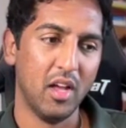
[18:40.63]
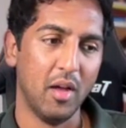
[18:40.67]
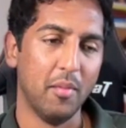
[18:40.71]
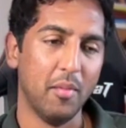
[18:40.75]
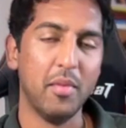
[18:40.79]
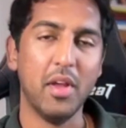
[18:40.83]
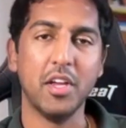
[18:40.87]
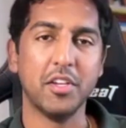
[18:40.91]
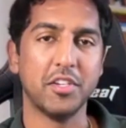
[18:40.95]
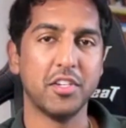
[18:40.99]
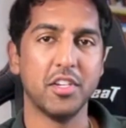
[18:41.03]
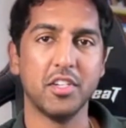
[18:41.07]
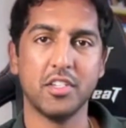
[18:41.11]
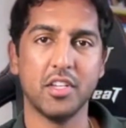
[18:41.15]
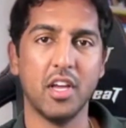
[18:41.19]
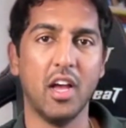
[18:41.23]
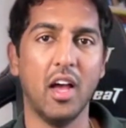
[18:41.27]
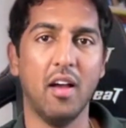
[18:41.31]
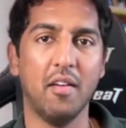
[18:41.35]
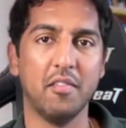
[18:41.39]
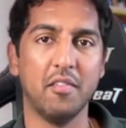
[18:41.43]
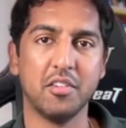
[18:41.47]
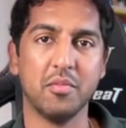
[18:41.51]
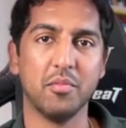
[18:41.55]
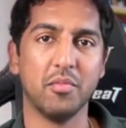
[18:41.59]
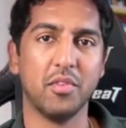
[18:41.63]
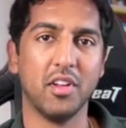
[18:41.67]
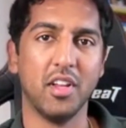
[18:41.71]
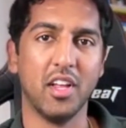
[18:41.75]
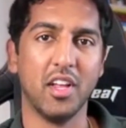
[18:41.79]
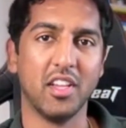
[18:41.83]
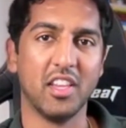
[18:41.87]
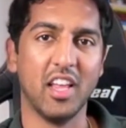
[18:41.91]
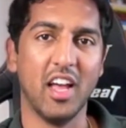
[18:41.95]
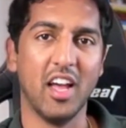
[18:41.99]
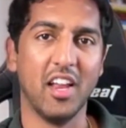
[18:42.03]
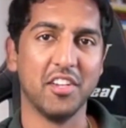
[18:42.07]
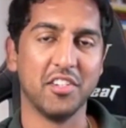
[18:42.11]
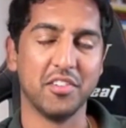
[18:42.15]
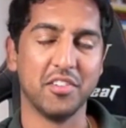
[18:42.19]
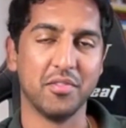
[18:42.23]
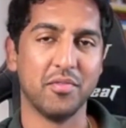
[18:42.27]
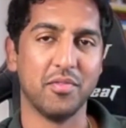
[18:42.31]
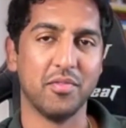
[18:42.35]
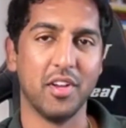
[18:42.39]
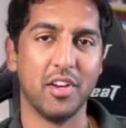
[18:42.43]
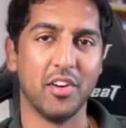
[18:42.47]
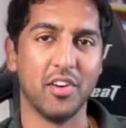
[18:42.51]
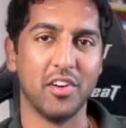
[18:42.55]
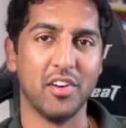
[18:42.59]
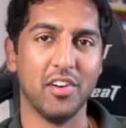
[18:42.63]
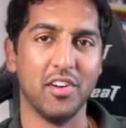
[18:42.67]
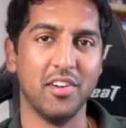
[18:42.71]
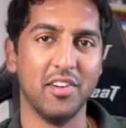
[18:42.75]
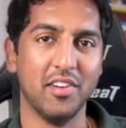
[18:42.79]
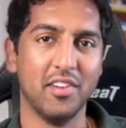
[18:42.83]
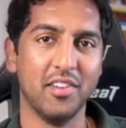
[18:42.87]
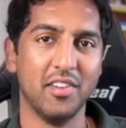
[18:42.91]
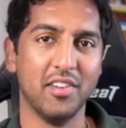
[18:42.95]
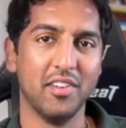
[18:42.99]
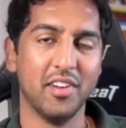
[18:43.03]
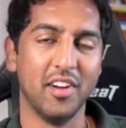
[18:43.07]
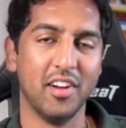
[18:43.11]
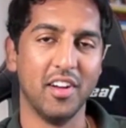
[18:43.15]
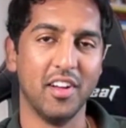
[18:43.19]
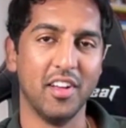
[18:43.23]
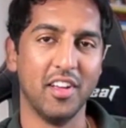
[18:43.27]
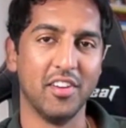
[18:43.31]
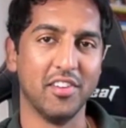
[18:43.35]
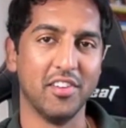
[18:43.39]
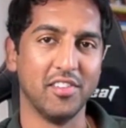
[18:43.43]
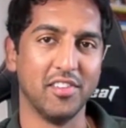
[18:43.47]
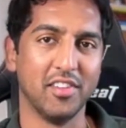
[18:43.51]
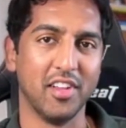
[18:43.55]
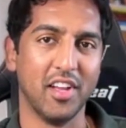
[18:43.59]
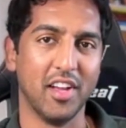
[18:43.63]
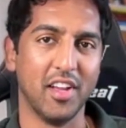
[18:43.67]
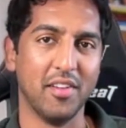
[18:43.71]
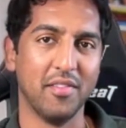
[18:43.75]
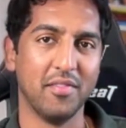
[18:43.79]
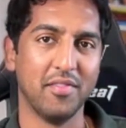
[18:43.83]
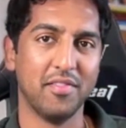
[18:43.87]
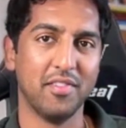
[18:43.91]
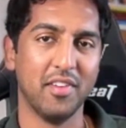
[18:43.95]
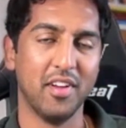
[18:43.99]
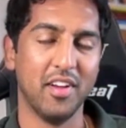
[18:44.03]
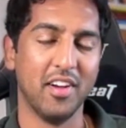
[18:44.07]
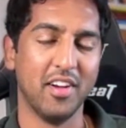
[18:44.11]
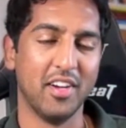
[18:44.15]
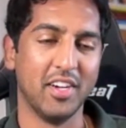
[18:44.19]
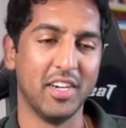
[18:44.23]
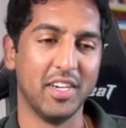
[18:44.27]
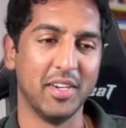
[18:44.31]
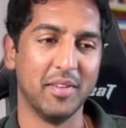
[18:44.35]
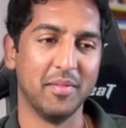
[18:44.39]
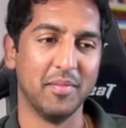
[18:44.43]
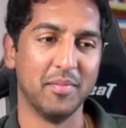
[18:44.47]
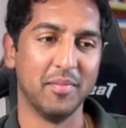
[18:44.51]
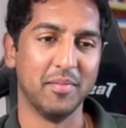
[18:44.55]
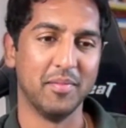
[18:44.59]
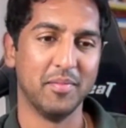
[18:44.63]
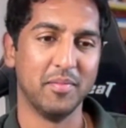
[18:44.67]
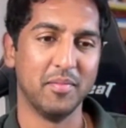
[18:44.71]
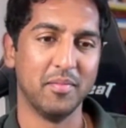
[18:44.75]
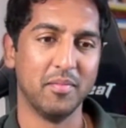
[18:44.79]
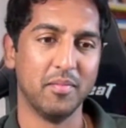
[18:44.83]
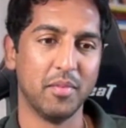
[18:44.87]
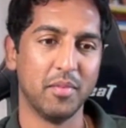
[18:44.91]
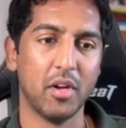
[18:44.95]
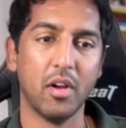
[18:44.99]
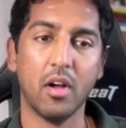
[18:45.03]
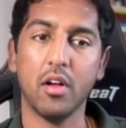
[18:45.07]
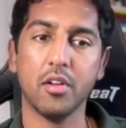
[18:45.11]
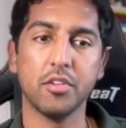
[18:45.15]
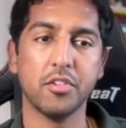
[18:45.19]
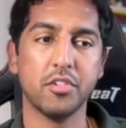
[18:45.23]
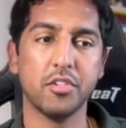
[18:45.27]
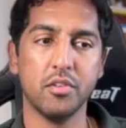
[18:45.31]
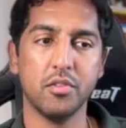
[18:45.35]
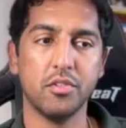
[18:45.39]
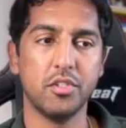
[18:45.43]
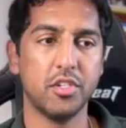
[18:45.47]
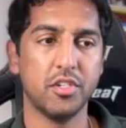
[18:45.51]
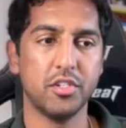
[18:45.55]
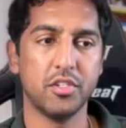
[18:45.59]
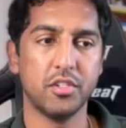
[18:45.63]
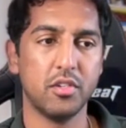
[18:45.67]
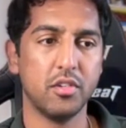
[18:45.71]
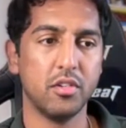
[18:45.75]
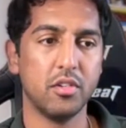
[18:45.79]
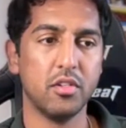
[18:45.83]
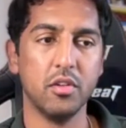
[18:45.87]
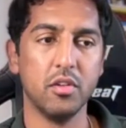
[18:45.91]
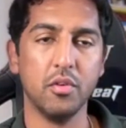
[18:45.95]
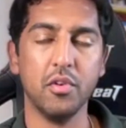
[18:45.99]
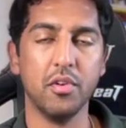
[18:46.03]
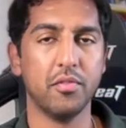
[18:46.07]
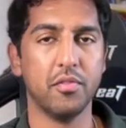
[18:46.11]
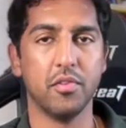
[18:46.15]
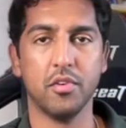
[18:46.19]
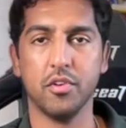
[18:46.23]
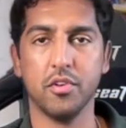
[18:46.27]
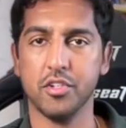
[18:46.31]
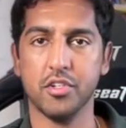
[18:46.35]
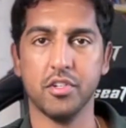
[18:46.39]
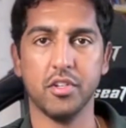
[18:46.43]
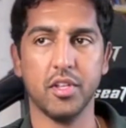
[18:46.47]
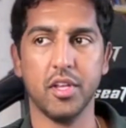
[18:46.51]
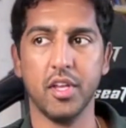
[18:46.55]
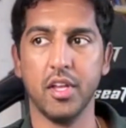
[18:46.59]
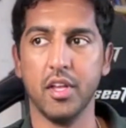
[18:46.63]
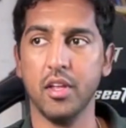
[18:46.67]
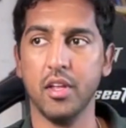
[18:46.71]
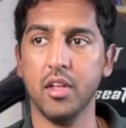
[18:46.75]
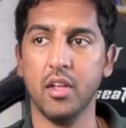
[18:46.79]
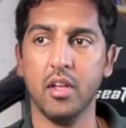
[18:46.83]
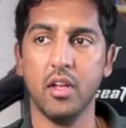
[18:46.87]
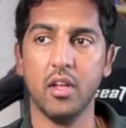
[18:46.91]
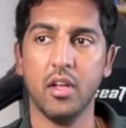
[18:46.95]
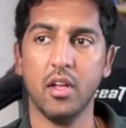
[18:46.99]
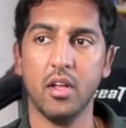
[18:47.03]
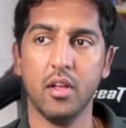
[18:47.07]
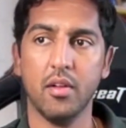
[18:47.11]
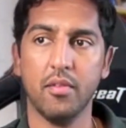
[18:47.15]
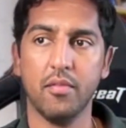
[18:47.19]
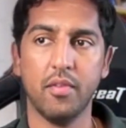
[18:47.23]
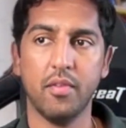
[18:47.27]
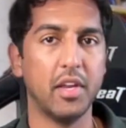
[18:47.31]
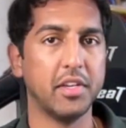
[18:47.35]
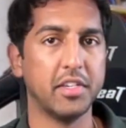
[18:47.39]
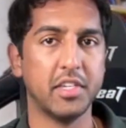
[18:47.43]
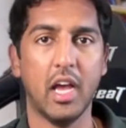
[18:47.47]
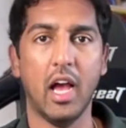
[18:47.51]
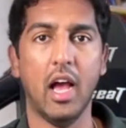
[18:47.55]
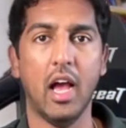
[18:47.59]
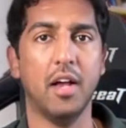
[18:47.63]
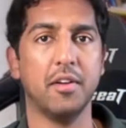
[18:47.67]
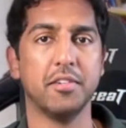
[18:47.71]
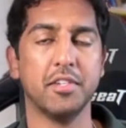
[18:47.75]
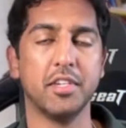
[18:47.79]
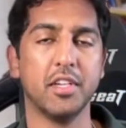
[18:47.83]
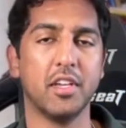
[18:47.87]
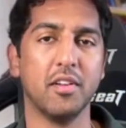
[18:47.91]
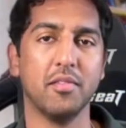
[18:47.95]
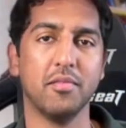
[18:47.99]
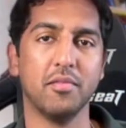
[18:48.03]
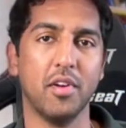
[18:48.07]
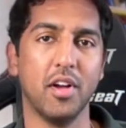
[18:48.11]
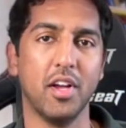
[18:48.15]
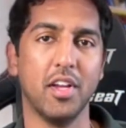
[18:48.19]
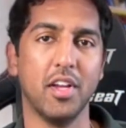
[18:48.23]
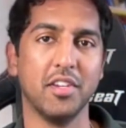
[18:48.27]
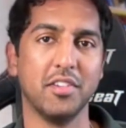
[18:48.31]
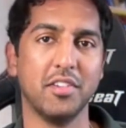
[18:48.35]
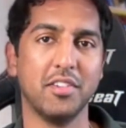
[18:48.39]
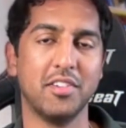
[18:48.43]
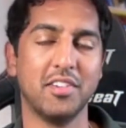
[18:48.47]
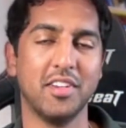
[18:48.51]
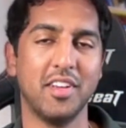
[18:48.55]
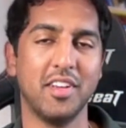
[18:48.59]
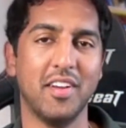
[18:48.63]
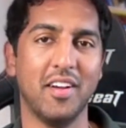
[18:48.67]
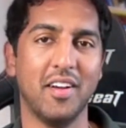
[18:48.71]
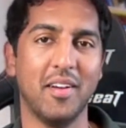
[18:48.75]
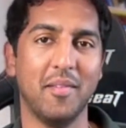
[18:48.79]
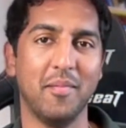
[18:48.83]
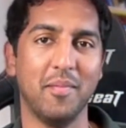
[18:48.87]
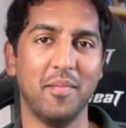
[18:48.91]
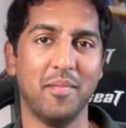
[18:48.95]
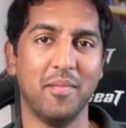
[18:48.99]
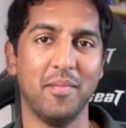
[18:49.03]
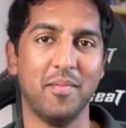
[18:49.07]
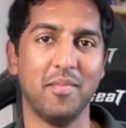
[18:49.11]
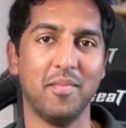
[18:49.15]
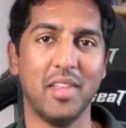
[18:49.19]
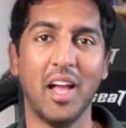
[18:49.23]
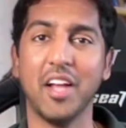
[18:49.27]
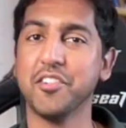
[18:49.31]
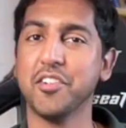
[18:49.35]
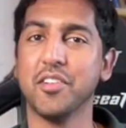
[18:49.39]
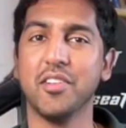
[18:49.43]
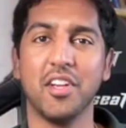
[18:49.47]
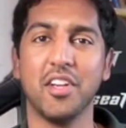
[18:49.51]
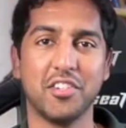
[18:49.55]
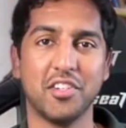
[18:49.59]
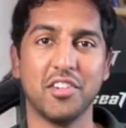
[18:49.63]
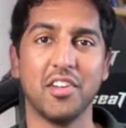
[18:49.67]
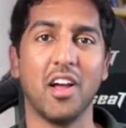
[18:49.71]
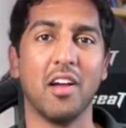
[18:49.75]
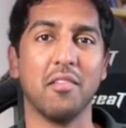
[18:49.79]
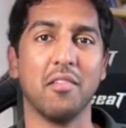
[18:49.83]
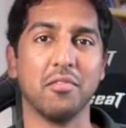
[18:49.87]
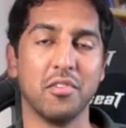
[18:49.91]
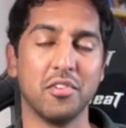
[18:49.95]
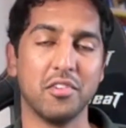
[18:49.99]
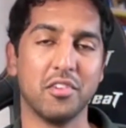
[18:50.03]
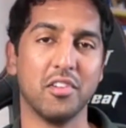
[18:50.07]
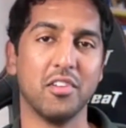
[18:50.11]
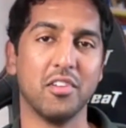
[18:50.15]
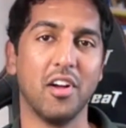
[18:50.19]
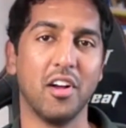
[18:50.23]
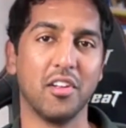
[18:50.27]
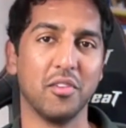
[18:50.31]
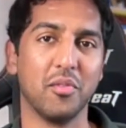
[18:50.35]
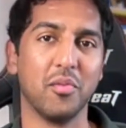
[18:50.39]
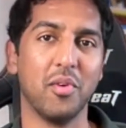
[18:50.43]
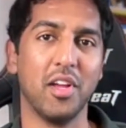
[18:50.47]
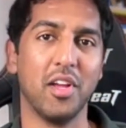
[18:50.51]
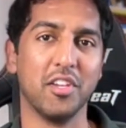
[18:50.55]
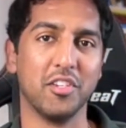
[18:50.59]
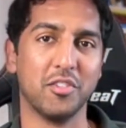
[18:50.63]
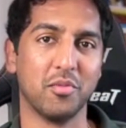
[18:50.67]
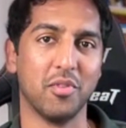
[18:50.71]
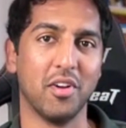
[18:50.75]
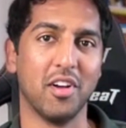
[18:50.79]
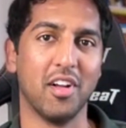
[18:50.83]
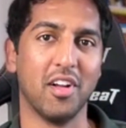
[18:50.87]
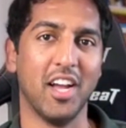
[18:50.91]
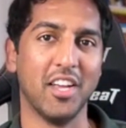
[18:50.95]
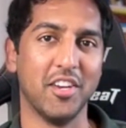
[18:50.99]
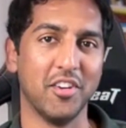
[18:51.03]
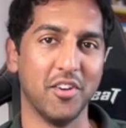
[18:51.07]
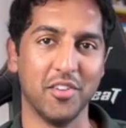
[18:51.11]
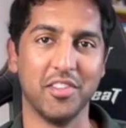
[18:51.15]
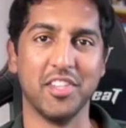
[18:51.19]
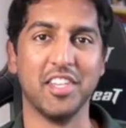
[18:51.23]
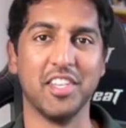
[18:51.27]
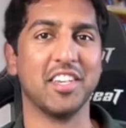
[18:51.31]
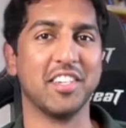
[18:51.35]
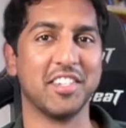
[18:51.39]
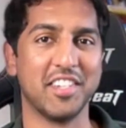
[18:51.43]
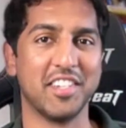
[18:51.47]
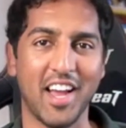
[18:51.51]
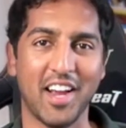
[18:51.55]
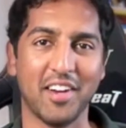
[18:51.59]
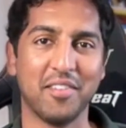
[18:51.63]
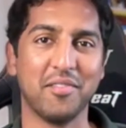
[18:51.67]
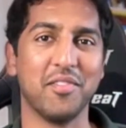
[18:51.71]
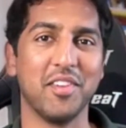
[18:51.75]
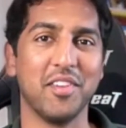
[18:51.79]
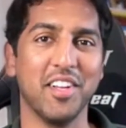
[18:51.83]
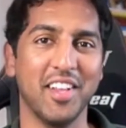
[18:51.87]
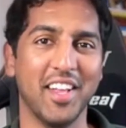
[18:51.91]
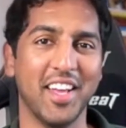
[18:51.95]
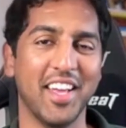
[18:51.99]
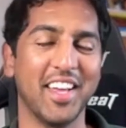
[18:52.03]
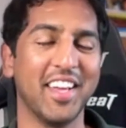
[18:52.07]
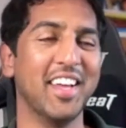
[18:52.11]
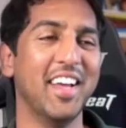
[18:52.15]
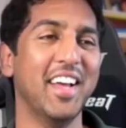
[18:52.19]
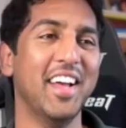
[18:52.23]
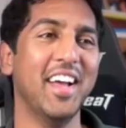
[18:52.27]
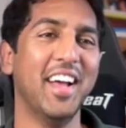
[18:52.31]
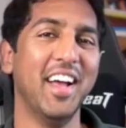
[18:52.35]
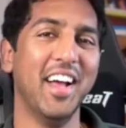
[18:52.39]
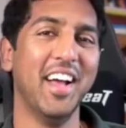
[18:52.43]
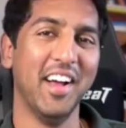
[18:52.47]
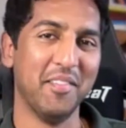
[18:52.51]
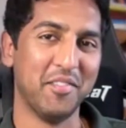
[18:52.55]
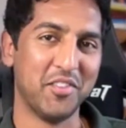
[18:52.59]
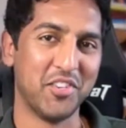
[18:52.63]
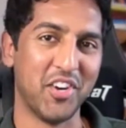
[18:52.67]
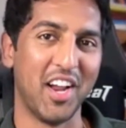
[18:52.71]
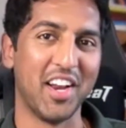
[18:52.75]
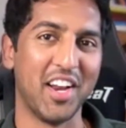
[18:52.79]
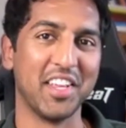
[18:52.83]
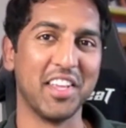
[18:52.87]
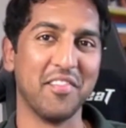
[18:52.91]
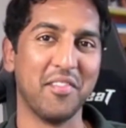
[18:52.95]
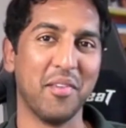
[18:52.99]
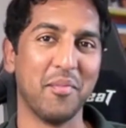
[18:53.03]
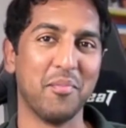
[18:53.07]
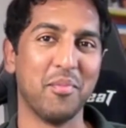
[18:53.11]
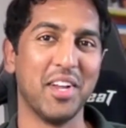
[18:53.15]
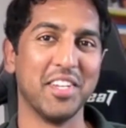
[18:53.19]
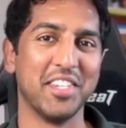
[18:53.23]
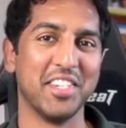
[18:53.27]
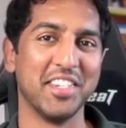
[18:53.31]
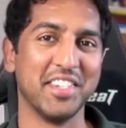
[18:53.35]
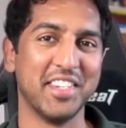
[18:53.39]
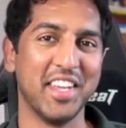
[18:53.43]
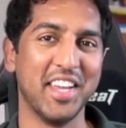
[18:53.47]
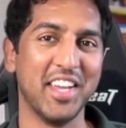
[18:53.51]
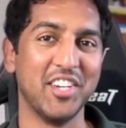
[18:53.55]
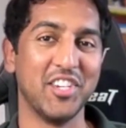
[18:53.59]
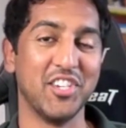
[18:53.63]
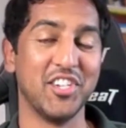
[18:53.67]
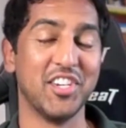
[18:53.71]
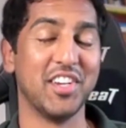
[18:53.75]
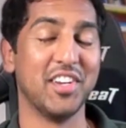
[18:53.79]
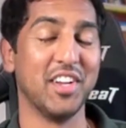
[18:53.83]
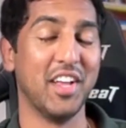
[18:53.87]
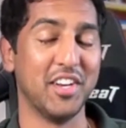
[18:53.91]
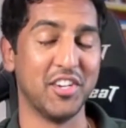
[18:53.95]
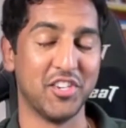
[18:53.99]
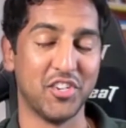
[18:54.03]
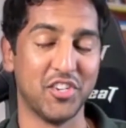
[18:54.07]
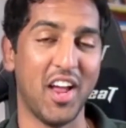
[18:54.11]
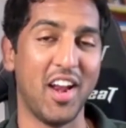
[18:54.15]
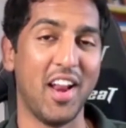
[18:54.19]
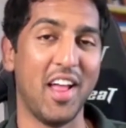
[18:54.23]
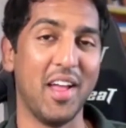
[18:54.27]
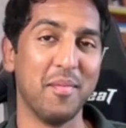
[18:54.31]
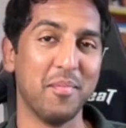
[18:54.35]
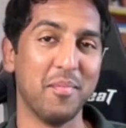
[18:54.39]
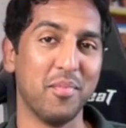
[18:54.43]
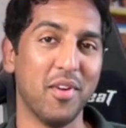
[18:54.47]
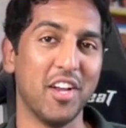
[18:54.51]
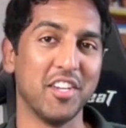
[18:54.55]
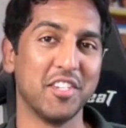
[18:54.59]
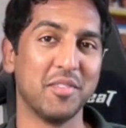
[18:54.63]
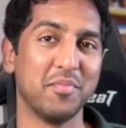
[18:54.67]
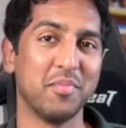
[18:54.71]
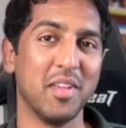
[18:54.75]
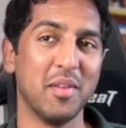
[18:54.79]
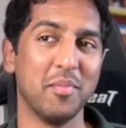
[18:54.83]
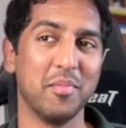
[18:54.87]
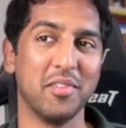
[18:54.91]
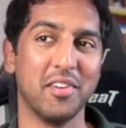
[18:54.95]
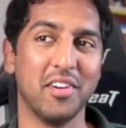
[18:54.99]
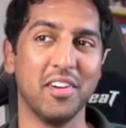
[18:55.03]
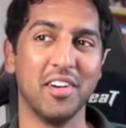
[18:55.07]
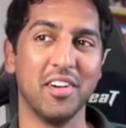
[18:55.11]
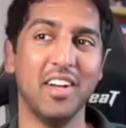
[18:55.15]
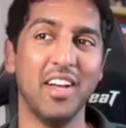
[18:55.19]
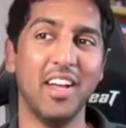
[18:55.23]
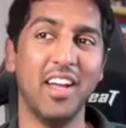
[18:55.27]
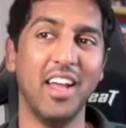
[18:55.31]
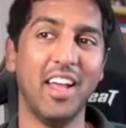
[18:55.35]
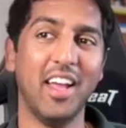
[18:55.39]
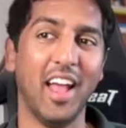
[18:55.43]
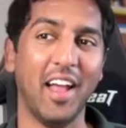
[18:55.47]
Amazing to have someone like that as a figure in your life. But also just universally fantastic advice. That's a lesson I've learned along the way as well. I know the exact feeling of trying to give a presentation and trying to impress people.